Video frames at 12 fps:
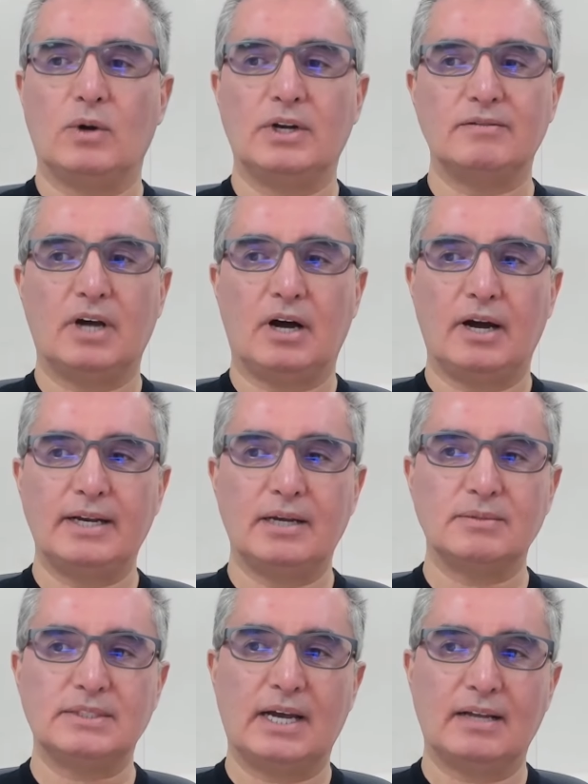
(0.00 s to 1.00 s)
one of the
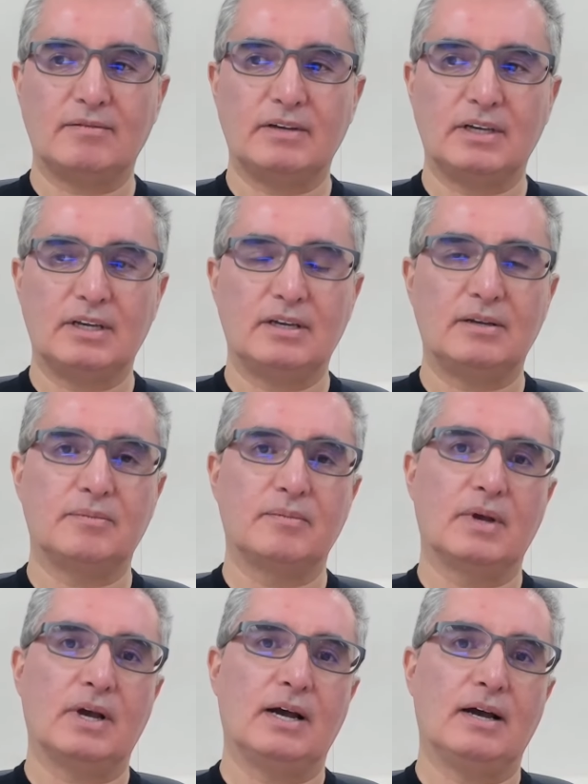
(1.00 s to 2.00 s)
items that we
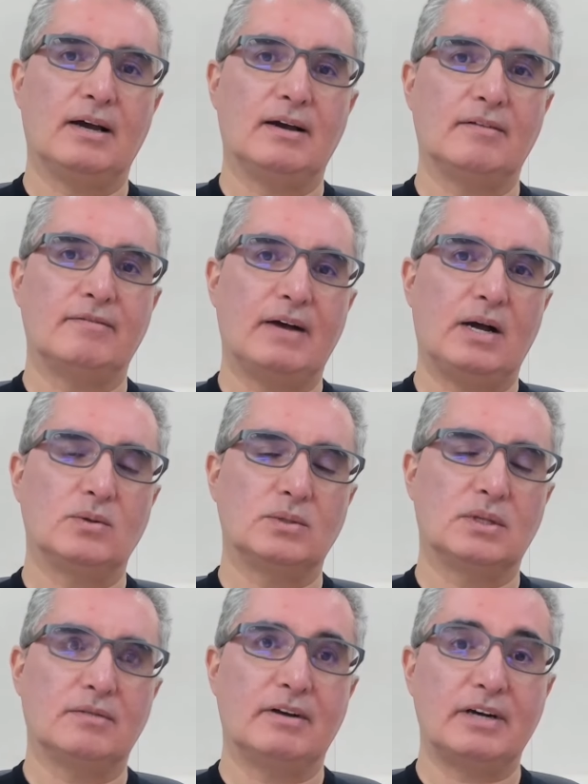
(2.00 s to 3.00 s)
uh, found
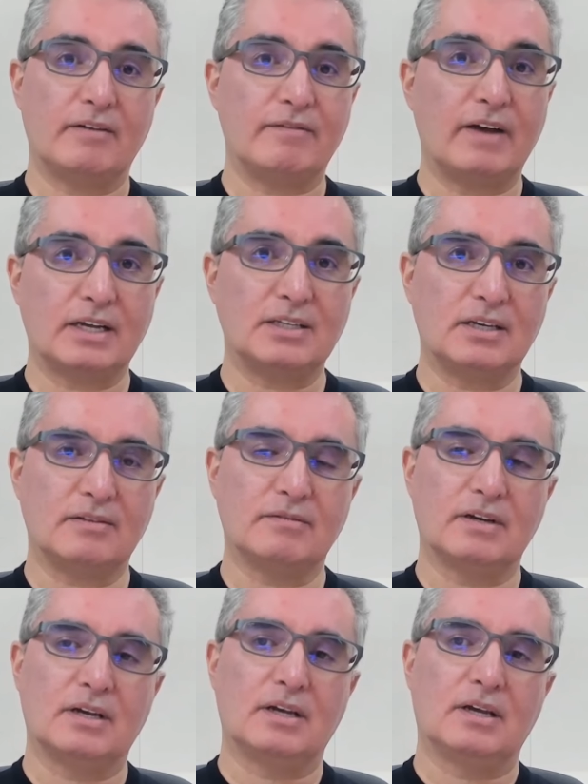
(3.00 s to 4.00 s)
very effective
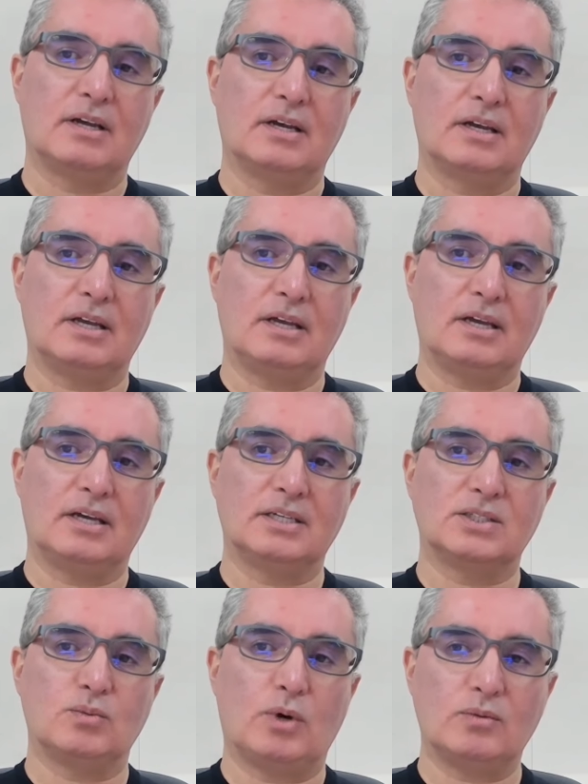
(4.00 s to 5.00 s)

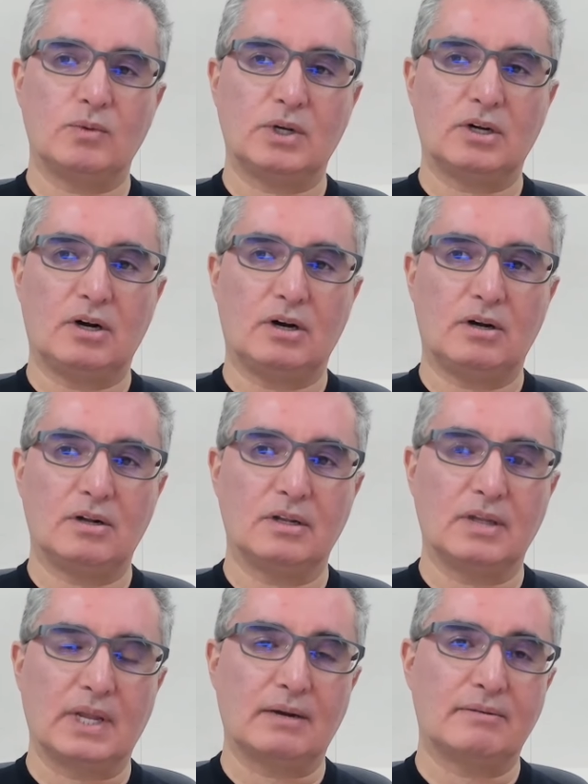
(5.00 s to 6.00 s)
is what we call
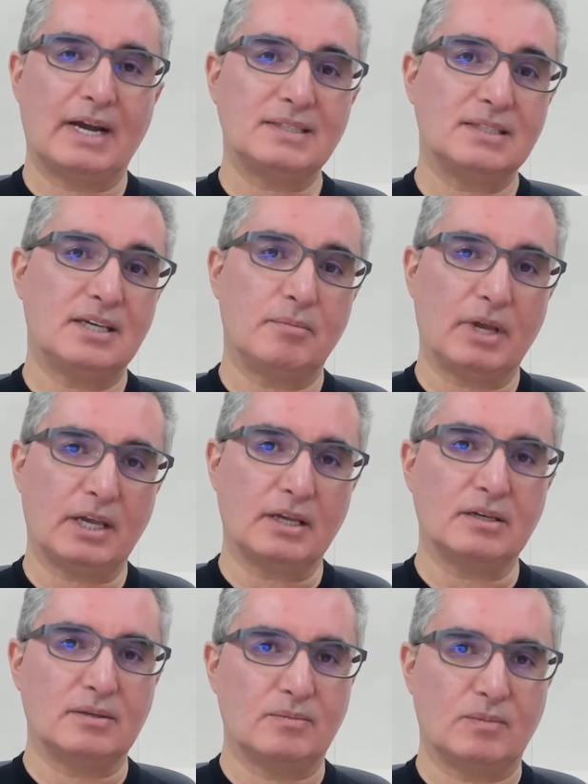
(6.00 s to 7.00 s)
red teaming
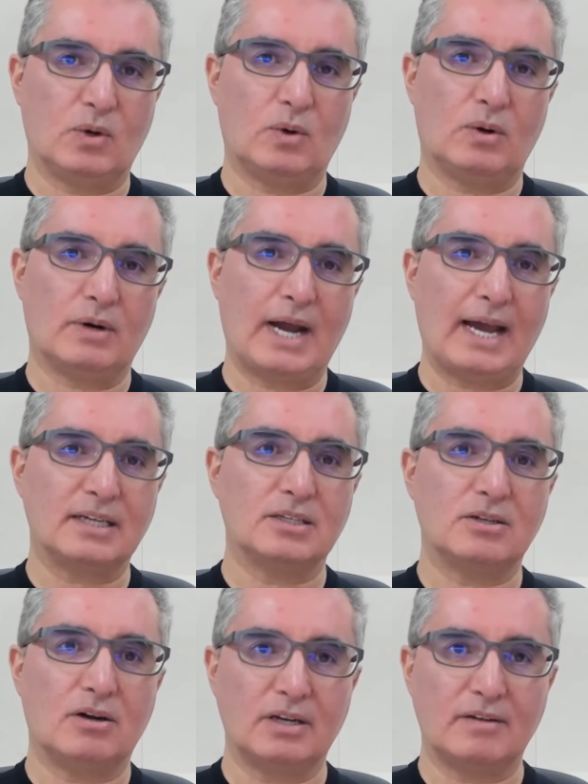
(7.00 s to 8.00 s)
or
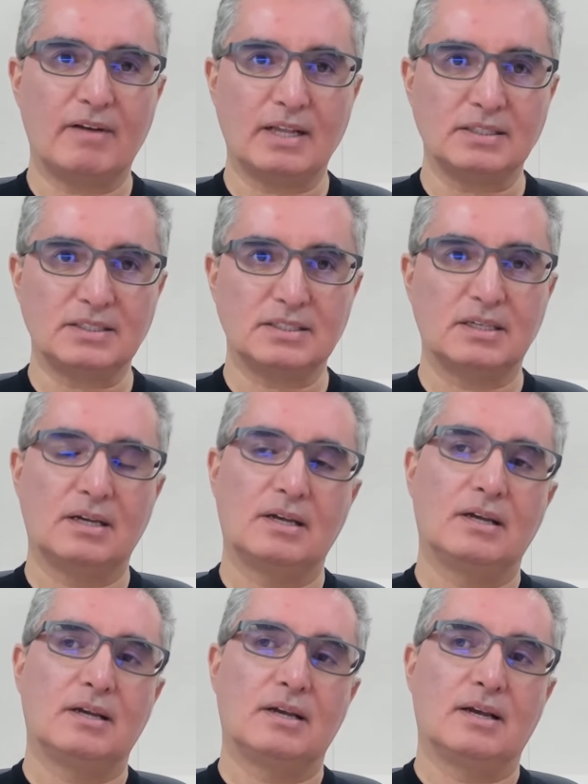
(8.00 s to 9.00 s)
hackathon events.
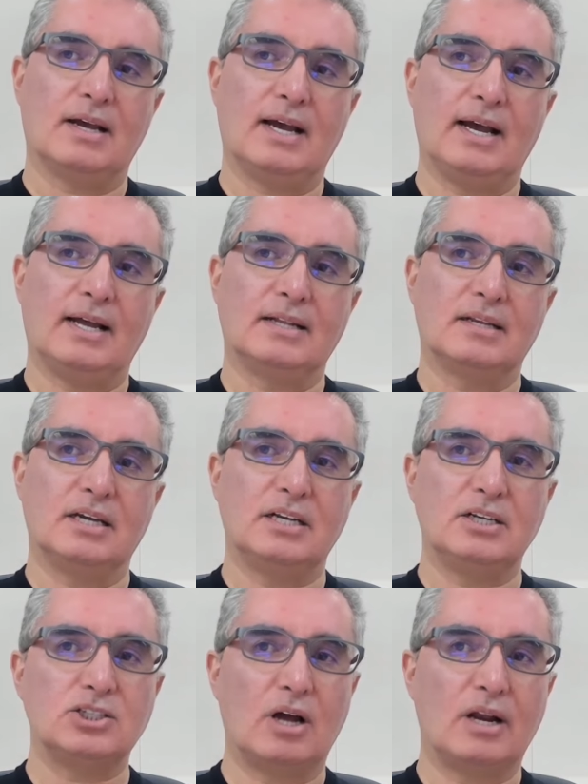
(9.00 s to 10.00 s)
And
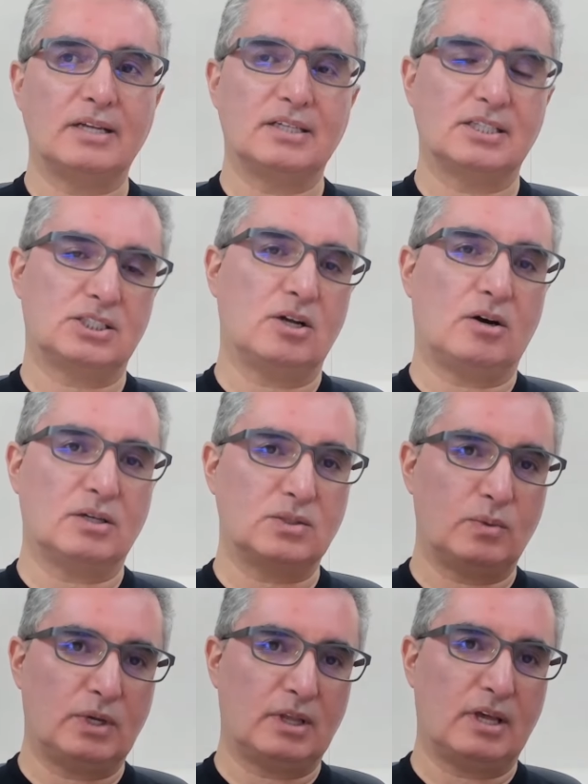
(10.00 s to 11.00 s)
initially, this
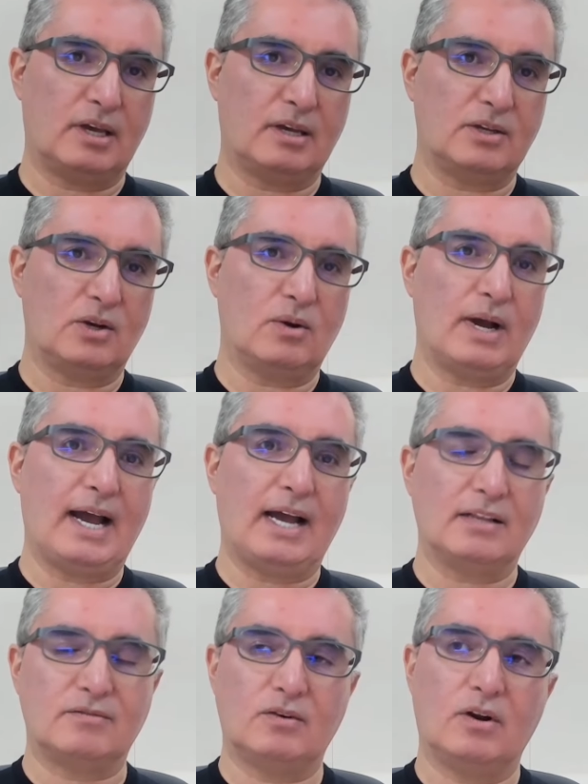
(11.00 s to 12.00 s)
starts with a you know,
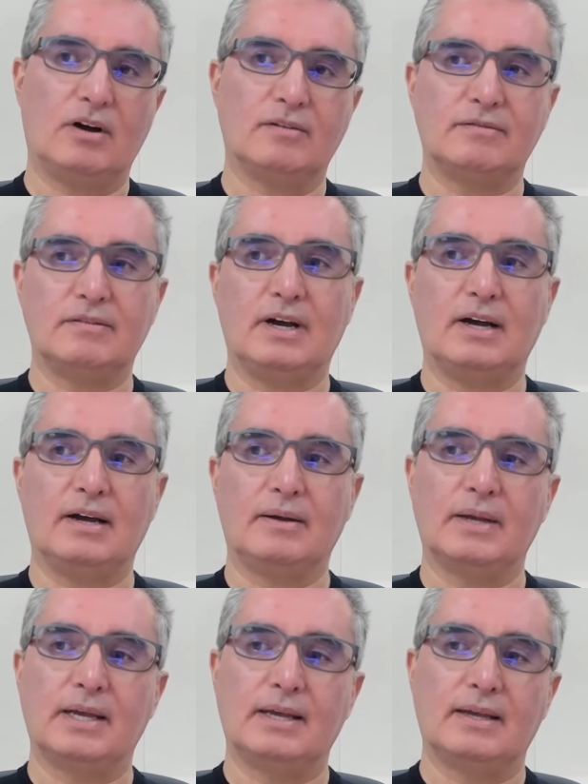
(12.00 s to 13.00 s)
handful of uh,
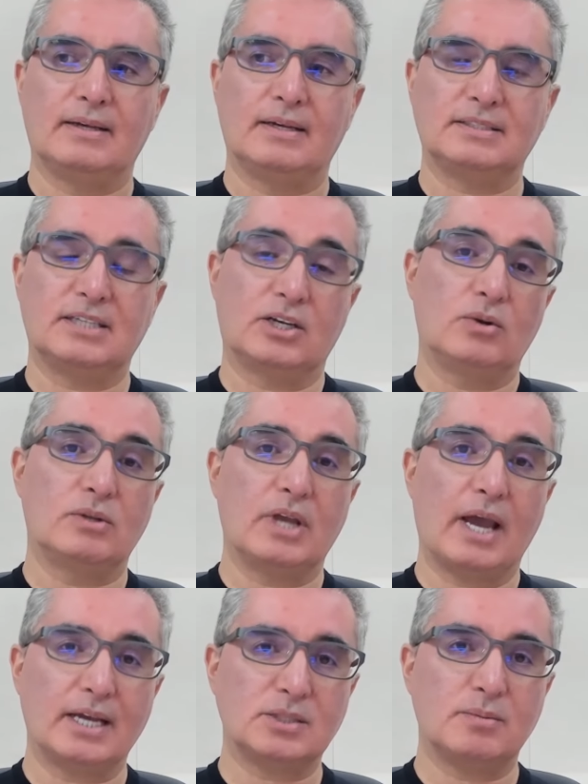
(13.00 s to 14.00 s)

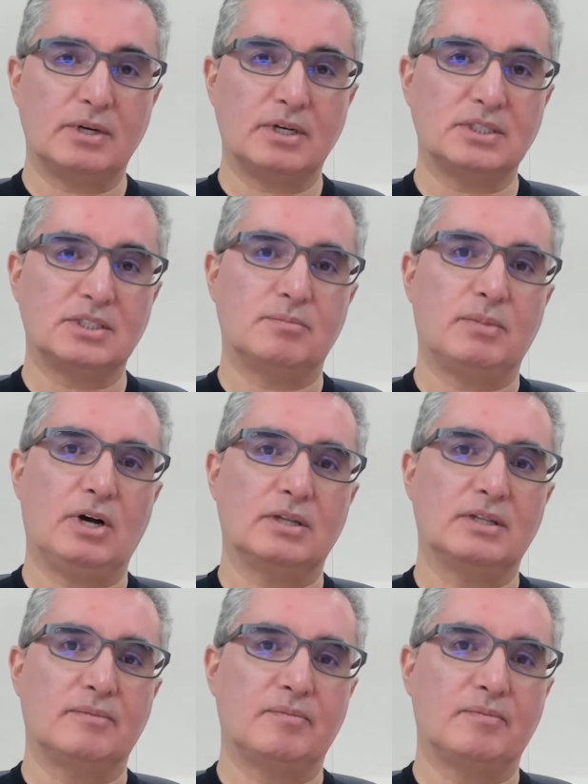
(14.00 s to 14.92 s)
security experts, but